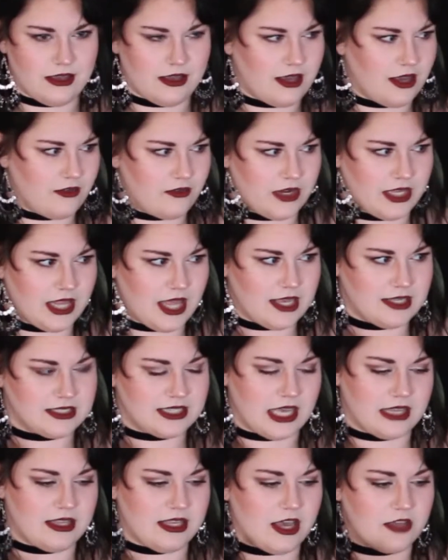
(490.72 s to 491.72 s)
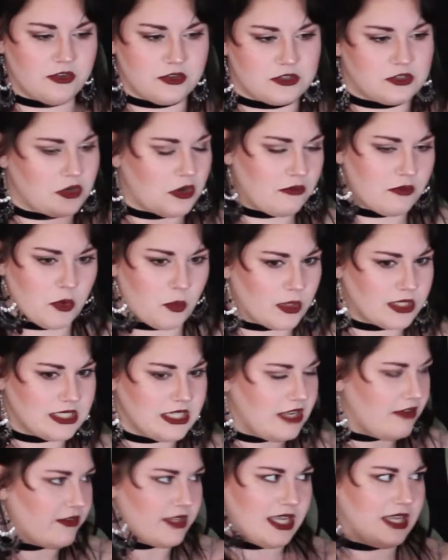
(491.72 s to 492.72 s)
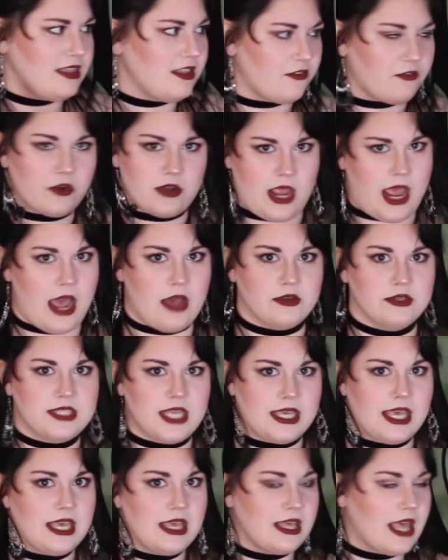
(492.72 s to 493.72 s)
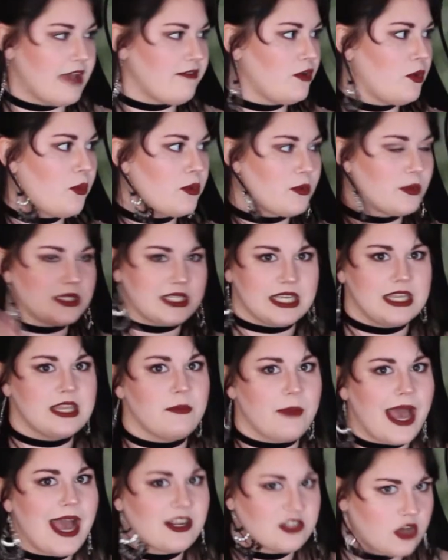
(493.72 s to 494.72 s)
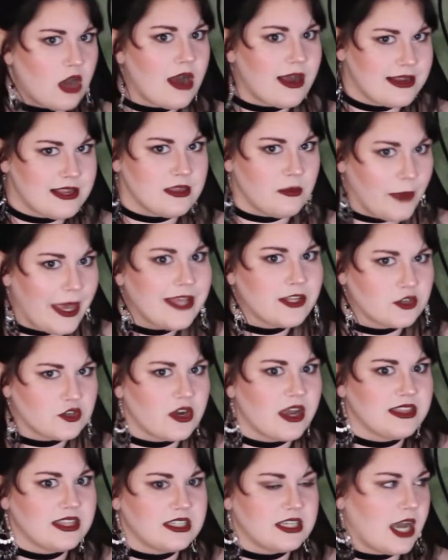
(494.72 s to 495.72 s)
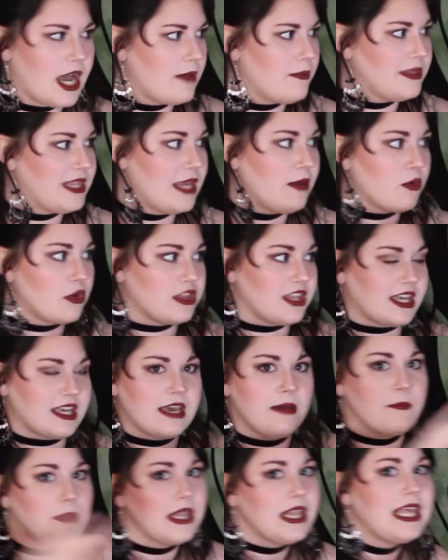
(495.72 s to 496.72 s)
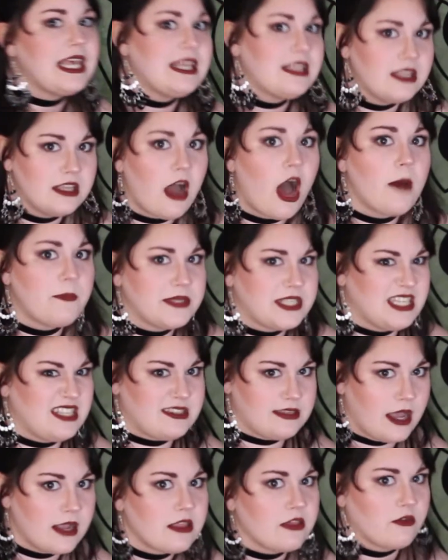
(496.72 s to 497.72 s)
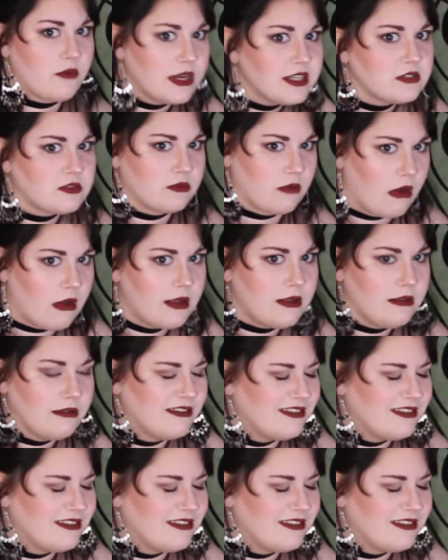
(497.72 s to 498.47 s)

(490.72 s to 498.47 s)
I realized that the other server wasn't even in the front of house. Like, everyone was in the back talking to the manager at the time, and they were in the complete opposite side of the restaurant.